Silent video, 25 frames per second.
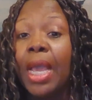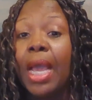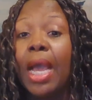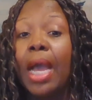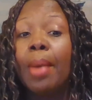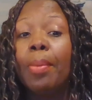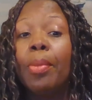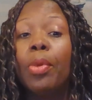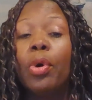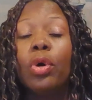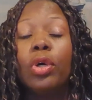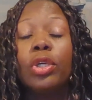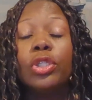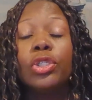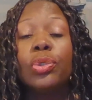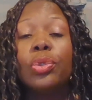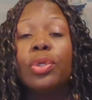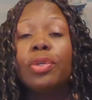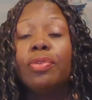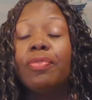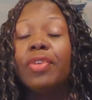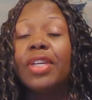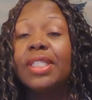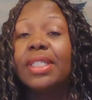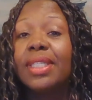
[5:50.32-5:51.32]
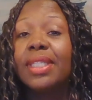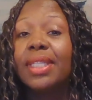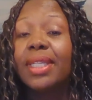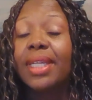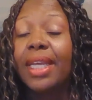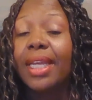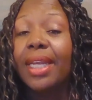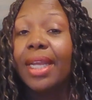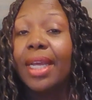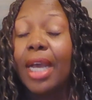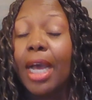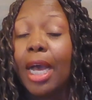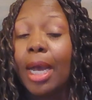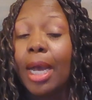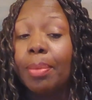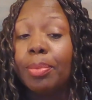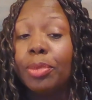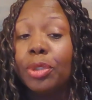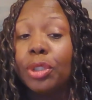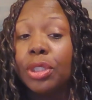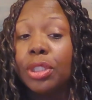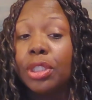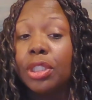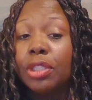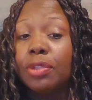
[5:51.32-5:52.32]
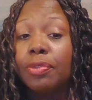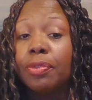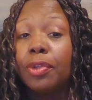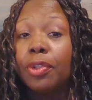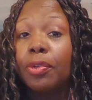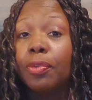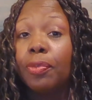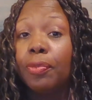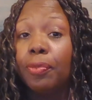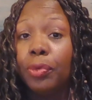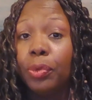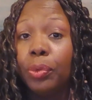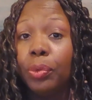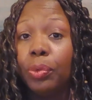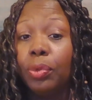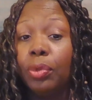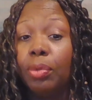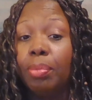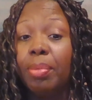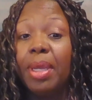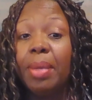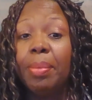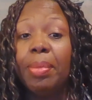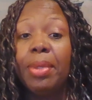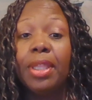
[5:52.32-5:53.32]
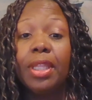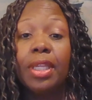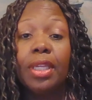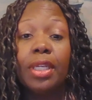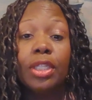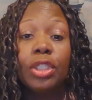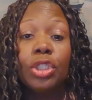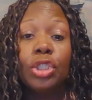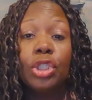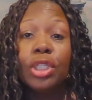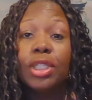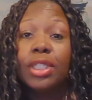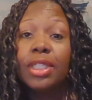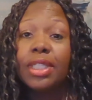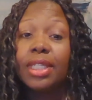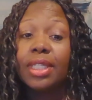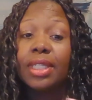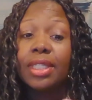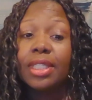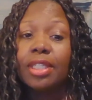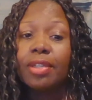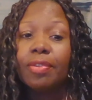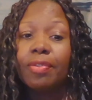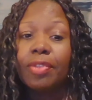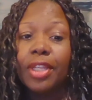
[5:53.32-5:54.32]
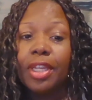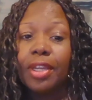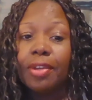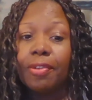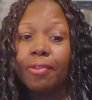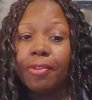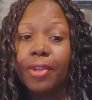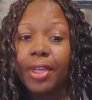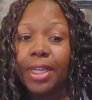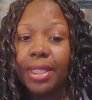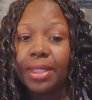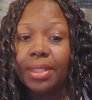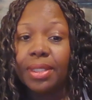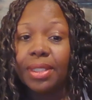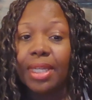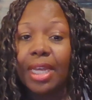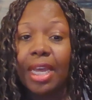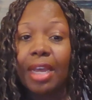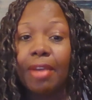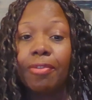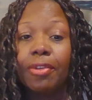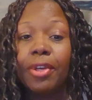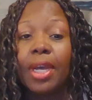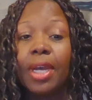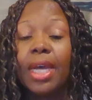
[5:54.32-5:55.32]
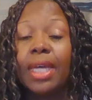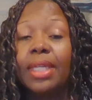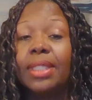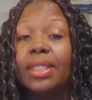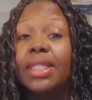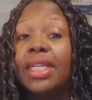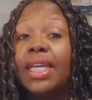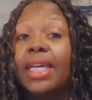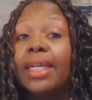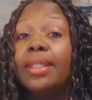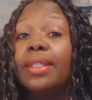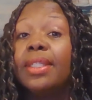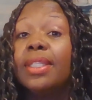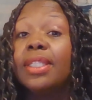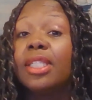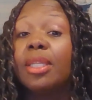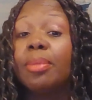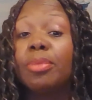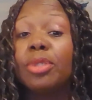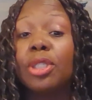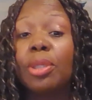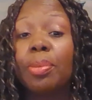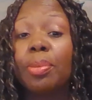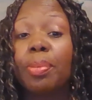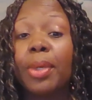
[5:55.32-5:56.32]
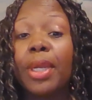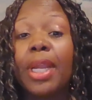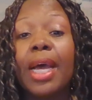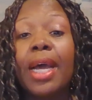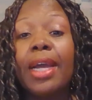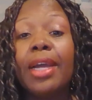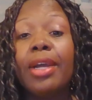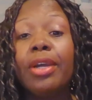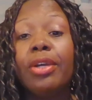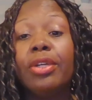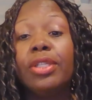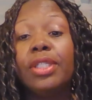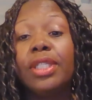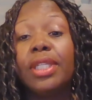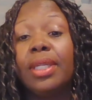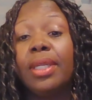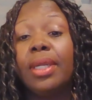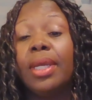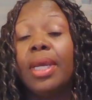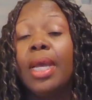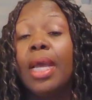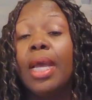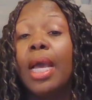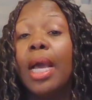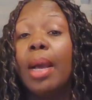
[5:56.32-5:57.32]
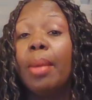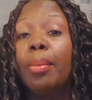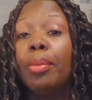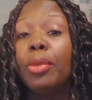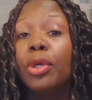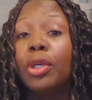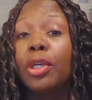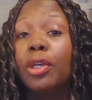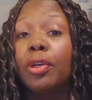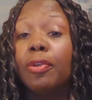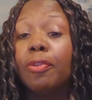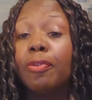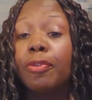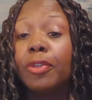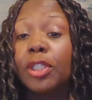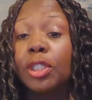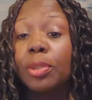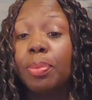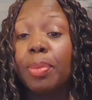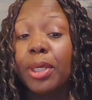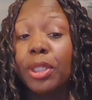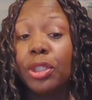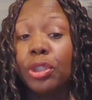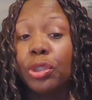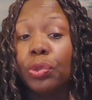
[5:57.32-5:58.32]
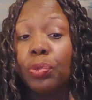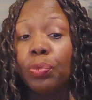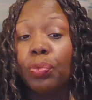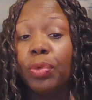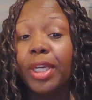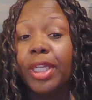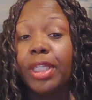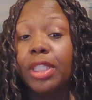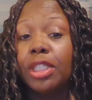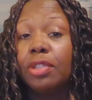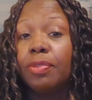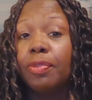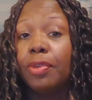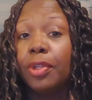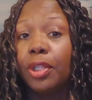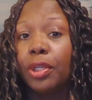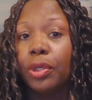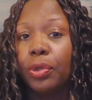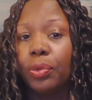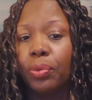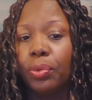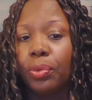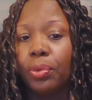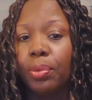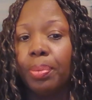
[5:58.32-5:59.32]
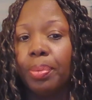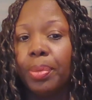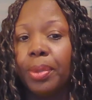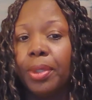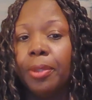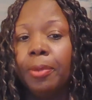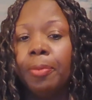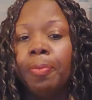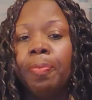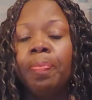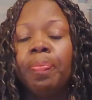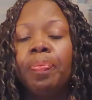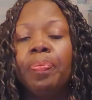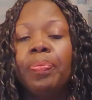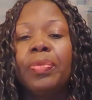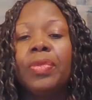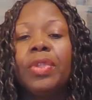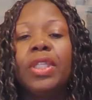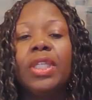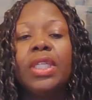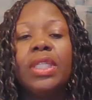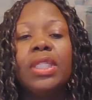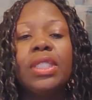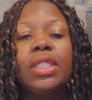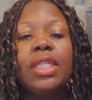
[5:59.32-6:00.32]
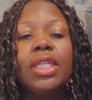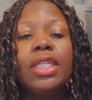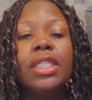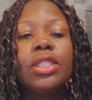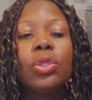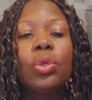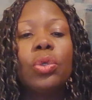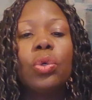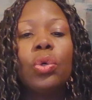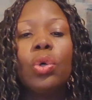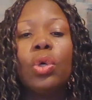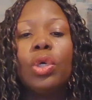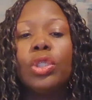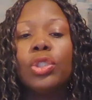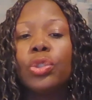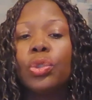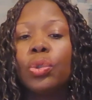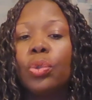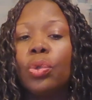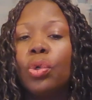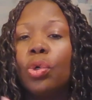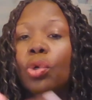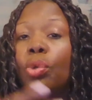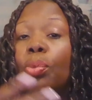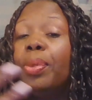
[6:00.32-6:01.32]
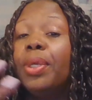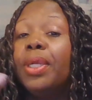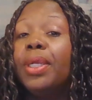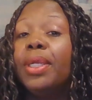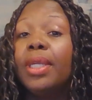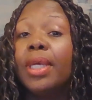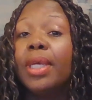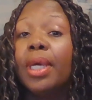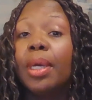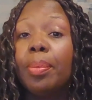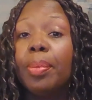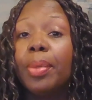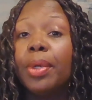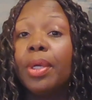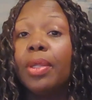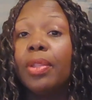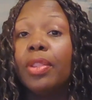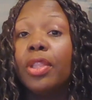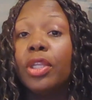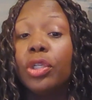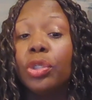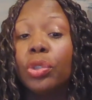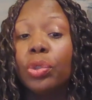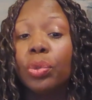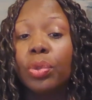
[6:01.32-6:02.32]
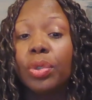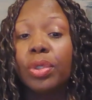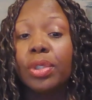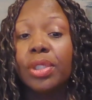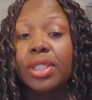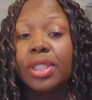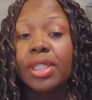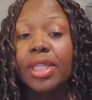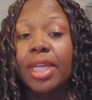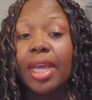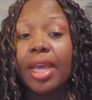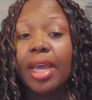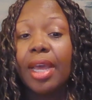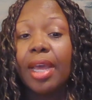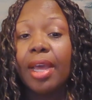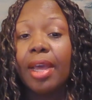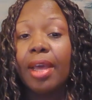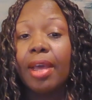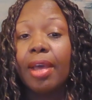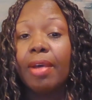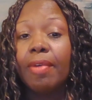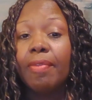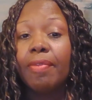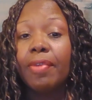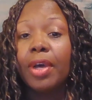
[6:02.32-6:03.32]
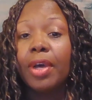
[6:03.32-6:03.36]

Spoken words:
I'm also investigating options for the food, maybe the logistics of the event. I've contacted some suppliers and I'm looking for special rates for the group. This has also opened up the doors to have